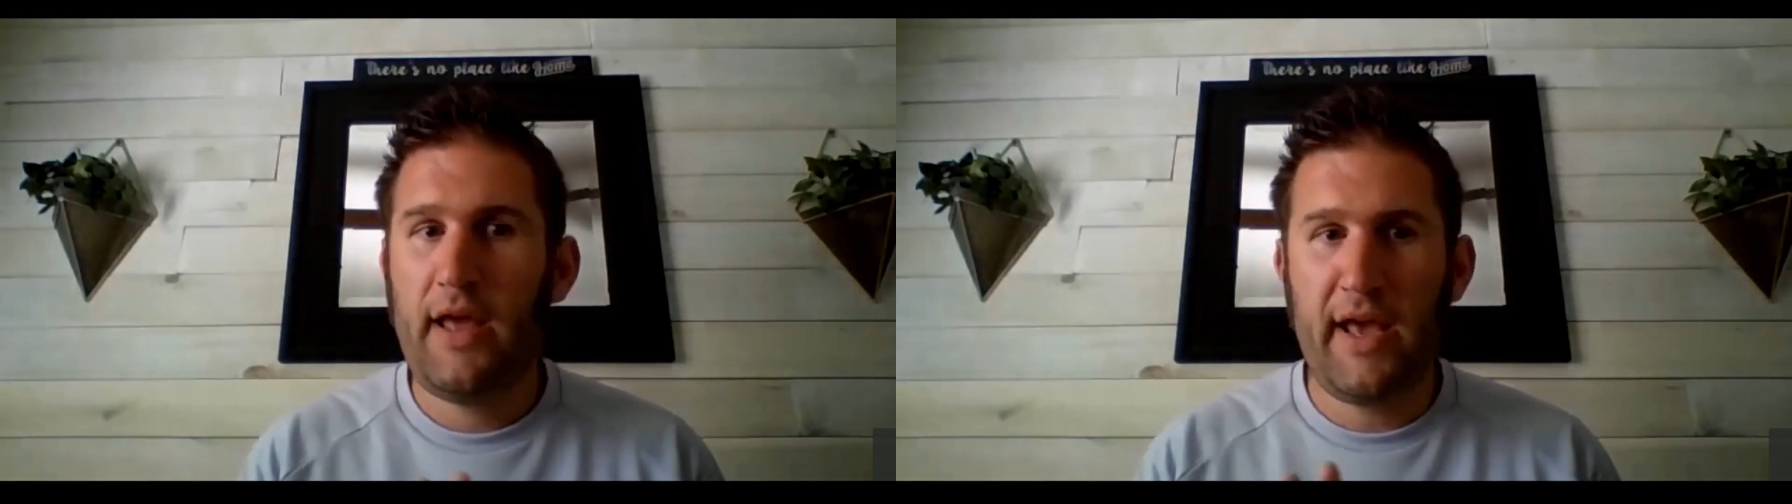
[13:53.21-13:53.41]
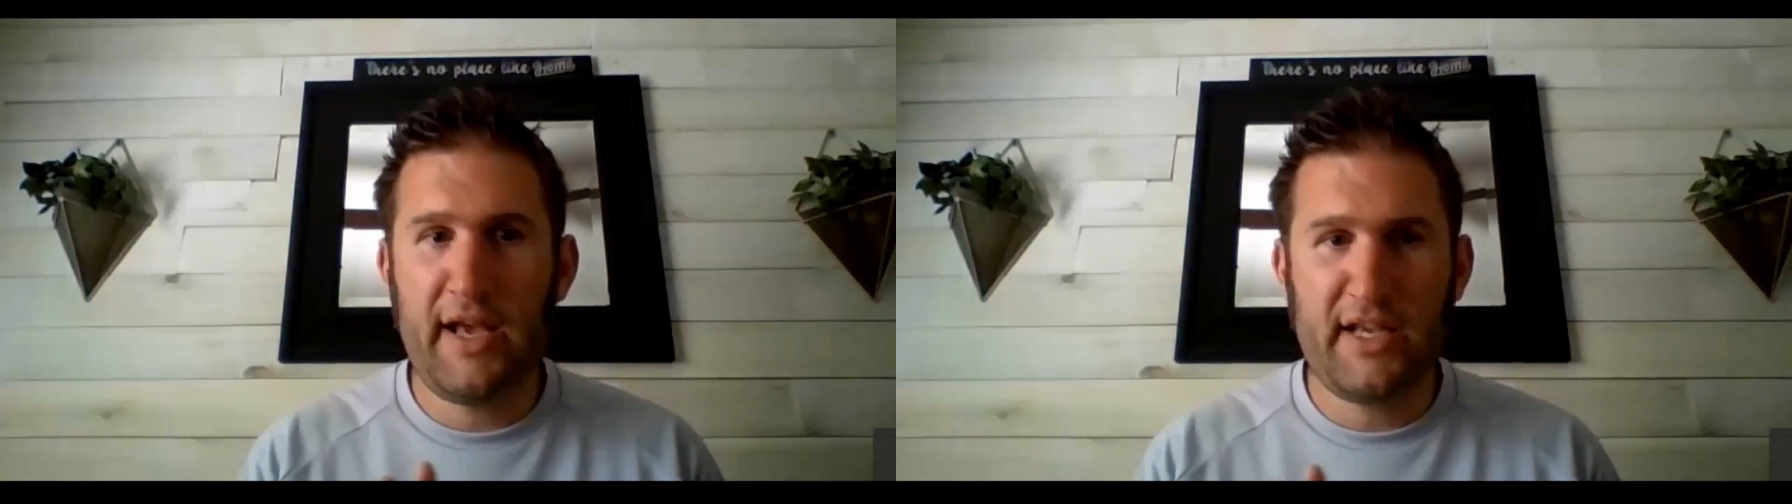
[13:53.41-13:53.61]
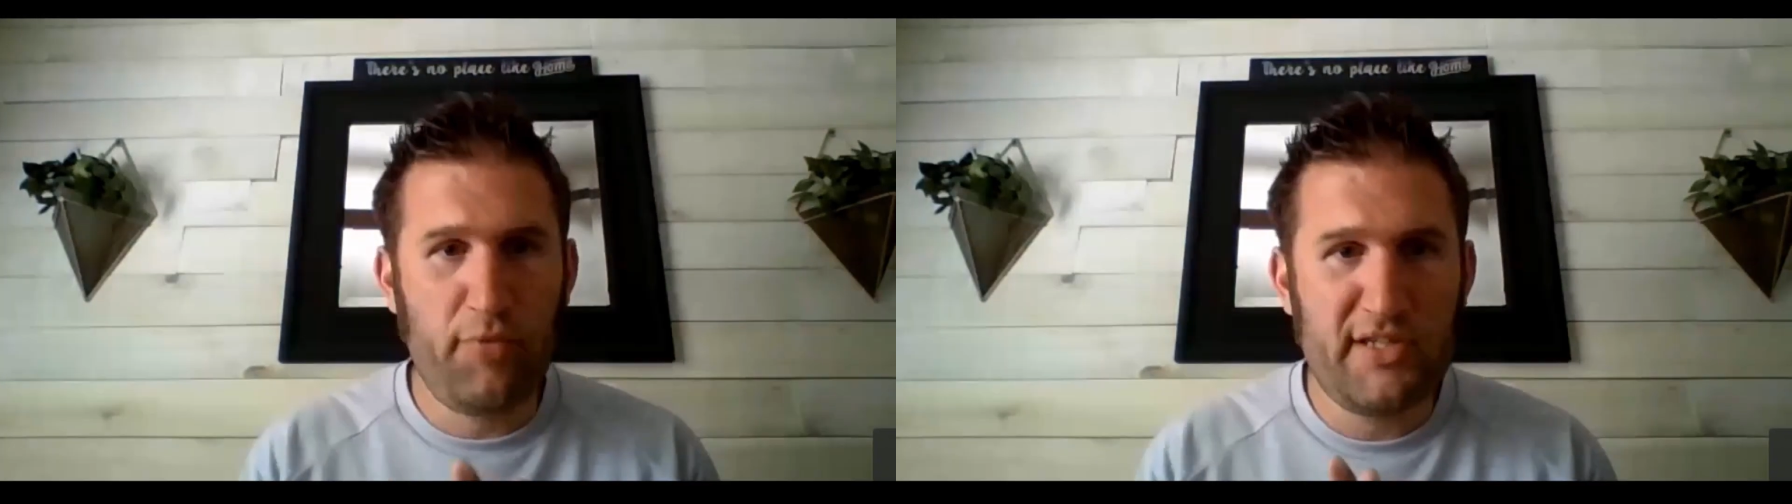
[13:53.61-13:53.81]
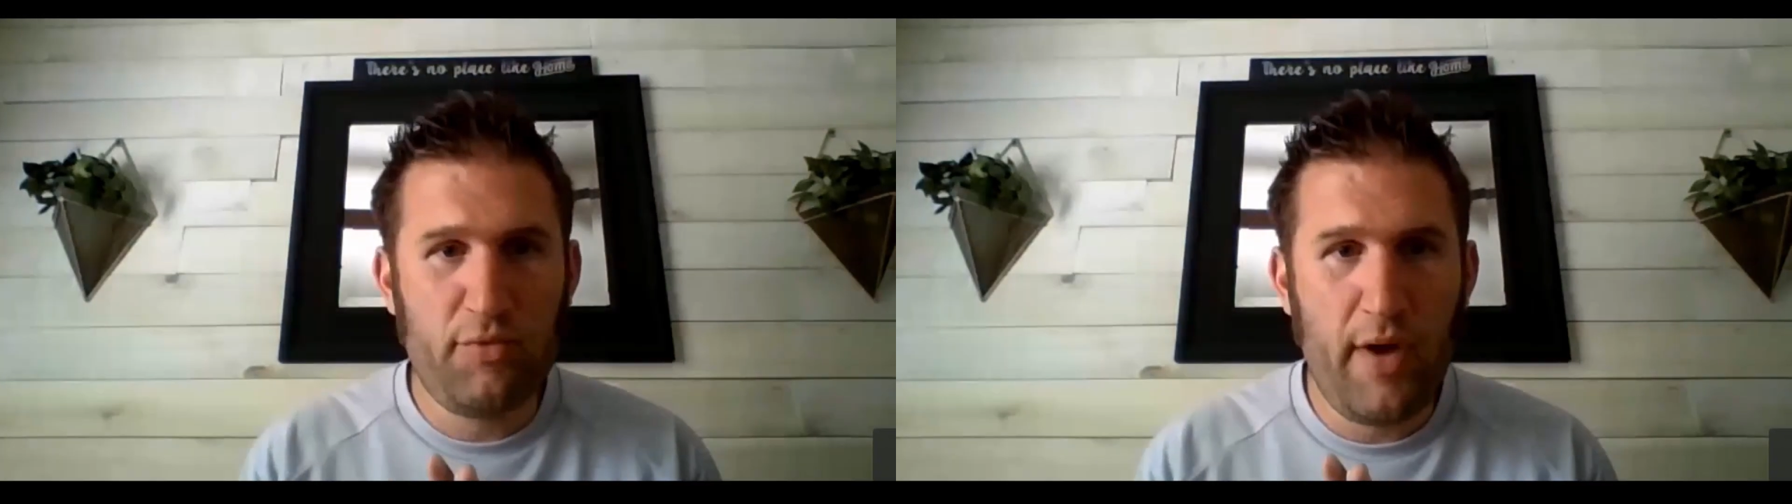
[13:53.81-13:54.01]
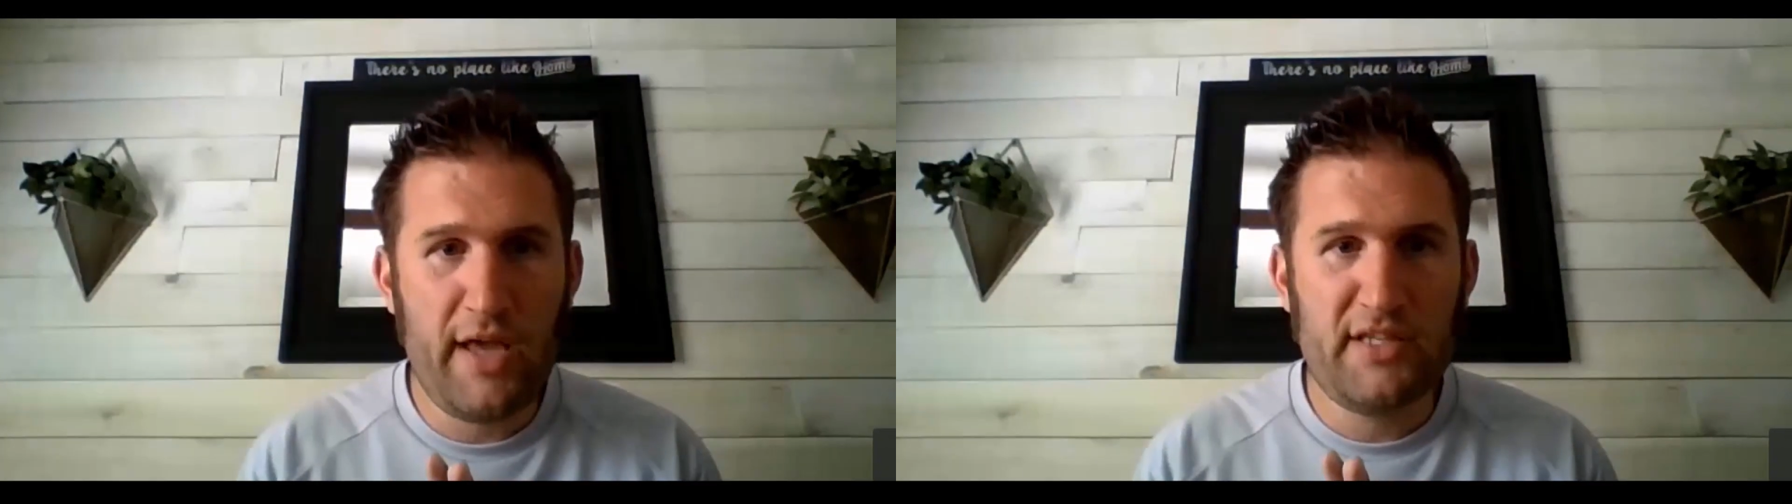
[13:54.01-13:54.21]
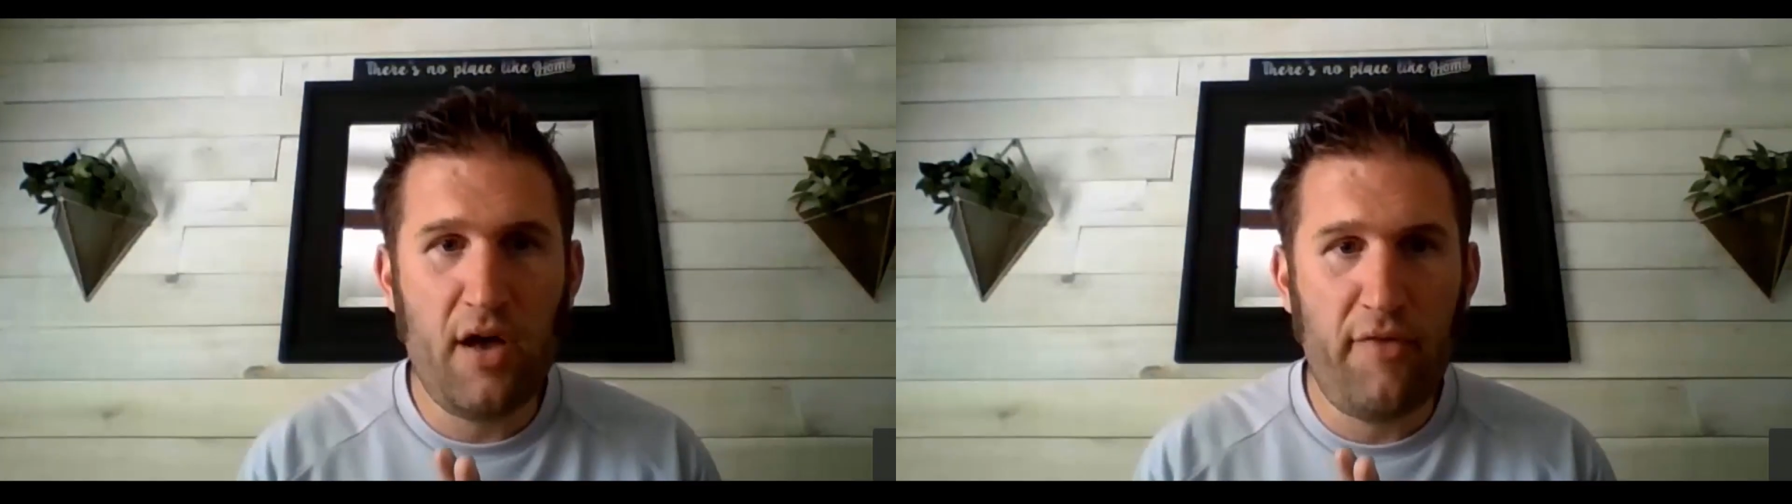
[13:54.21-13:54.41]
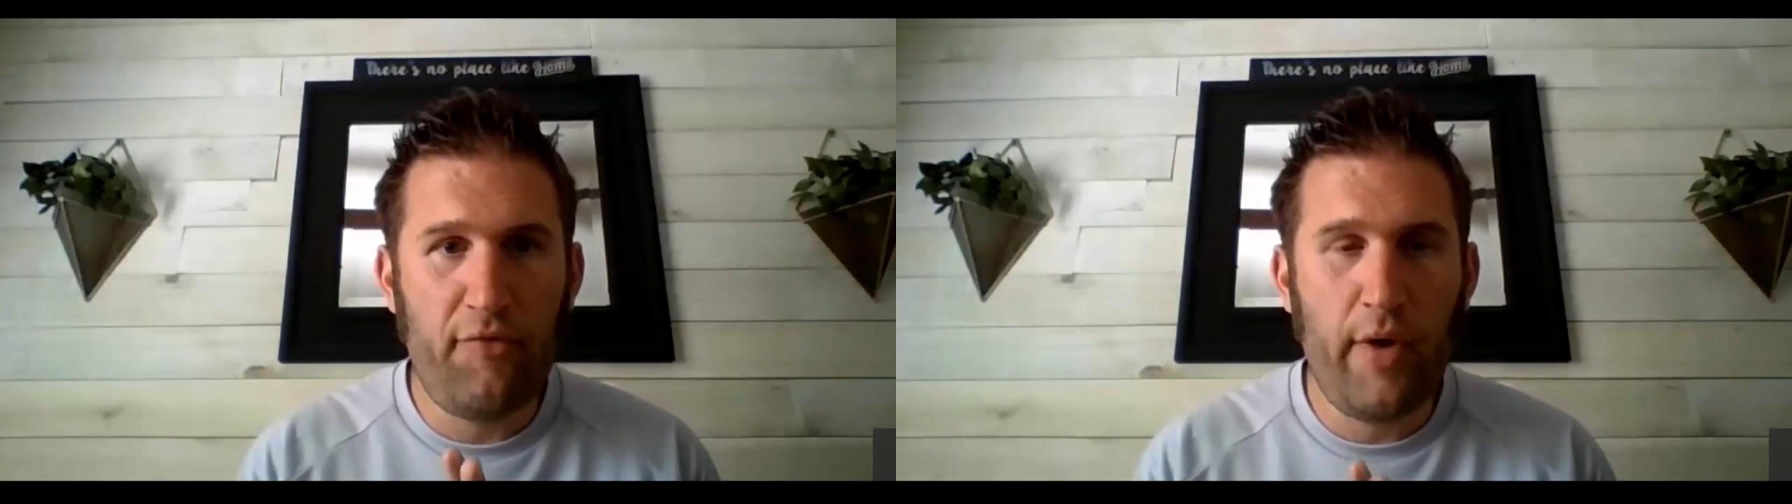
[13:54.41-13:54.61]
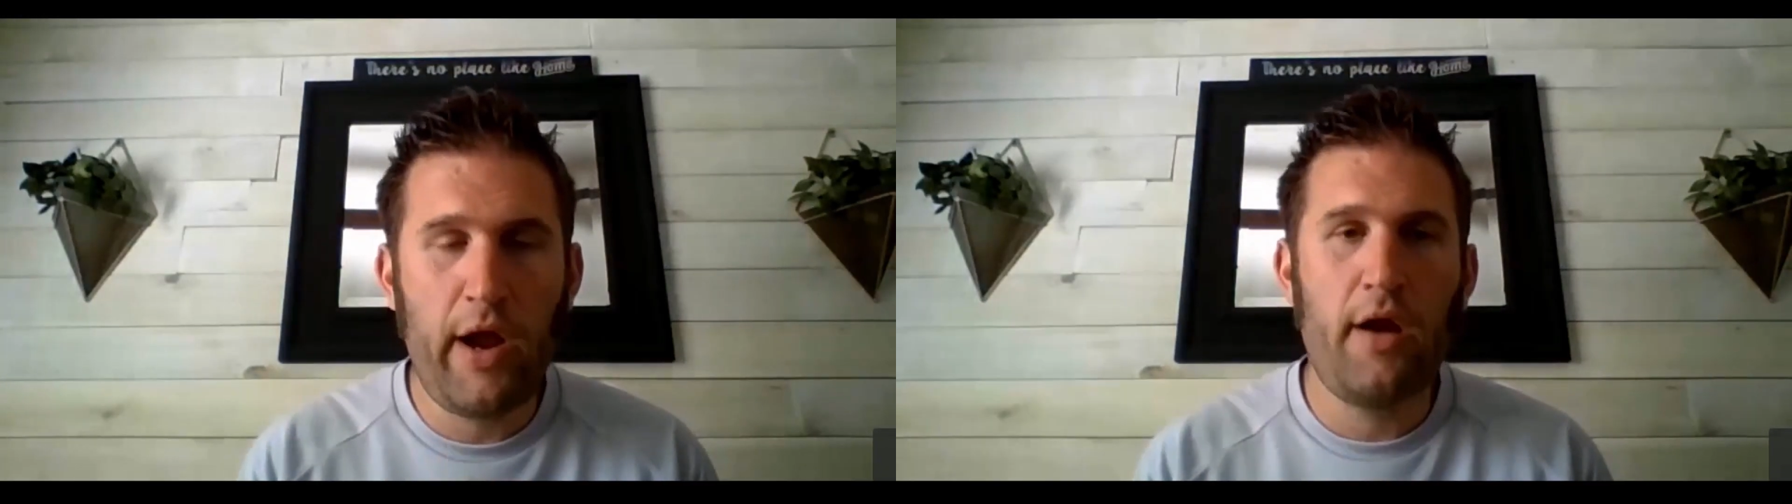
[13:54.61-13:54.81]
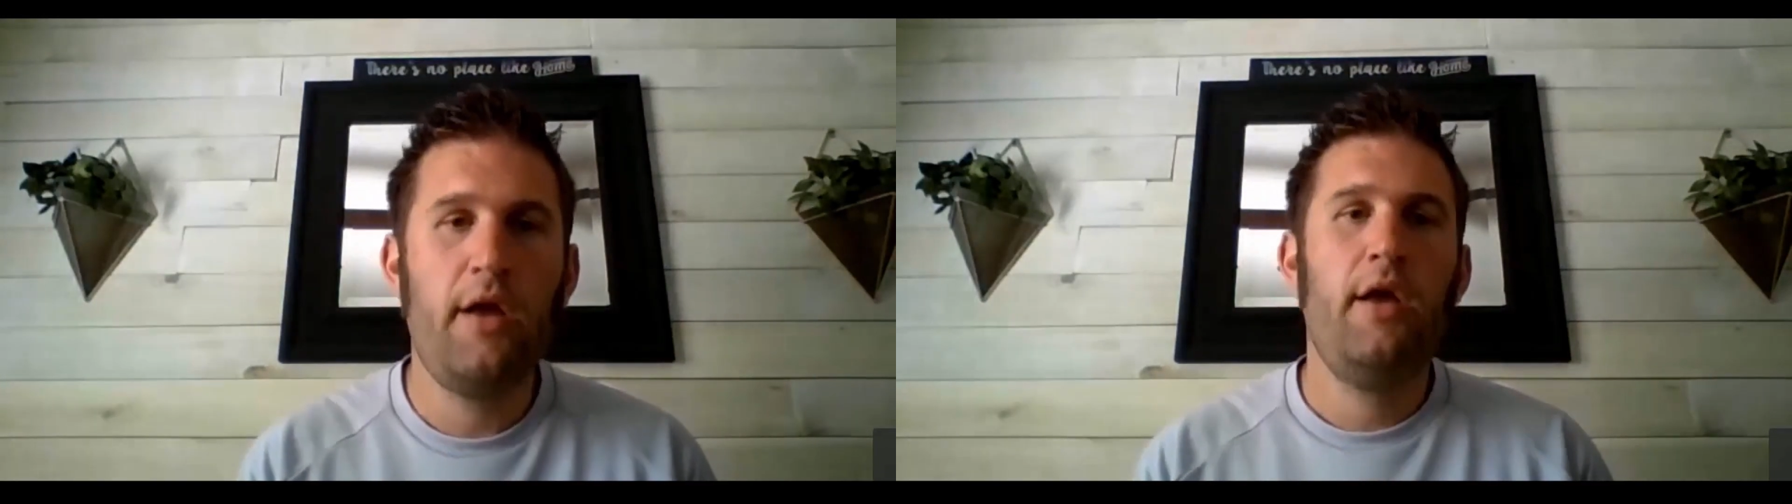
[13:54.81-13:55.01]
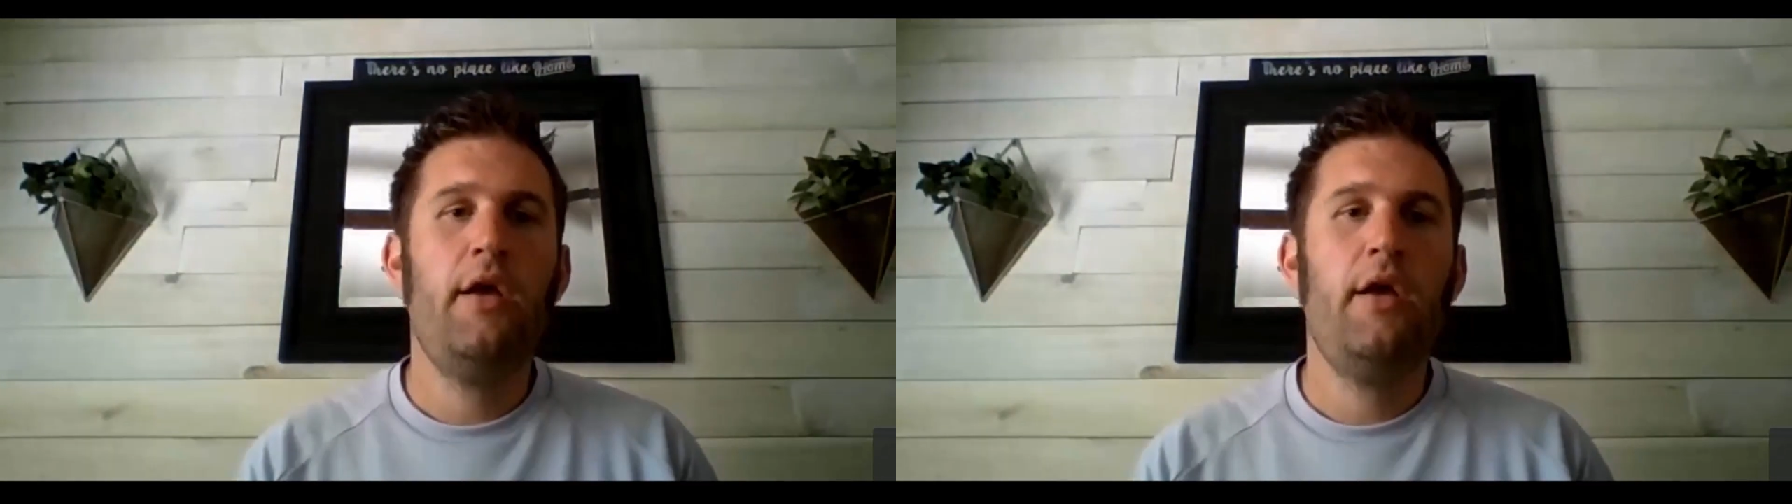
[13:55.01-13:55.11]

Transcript: Expressway software.